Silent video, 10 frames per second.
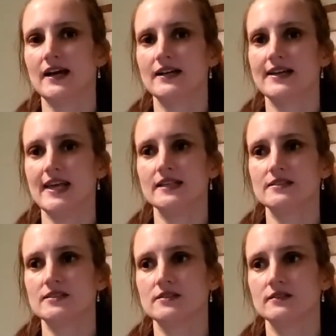
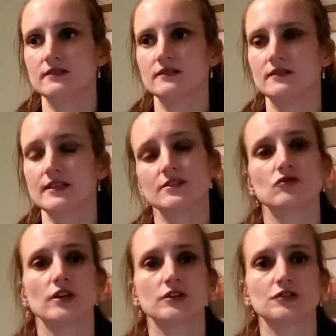gets the
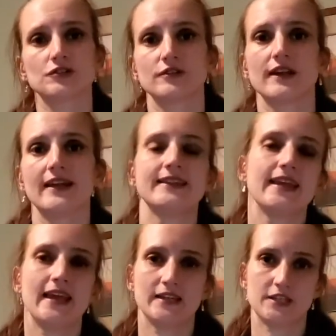instructor and the
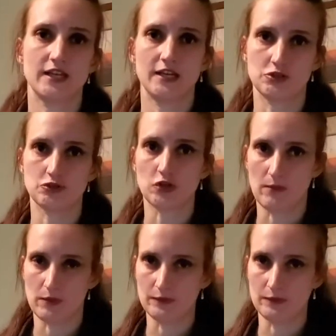candidate into trouble.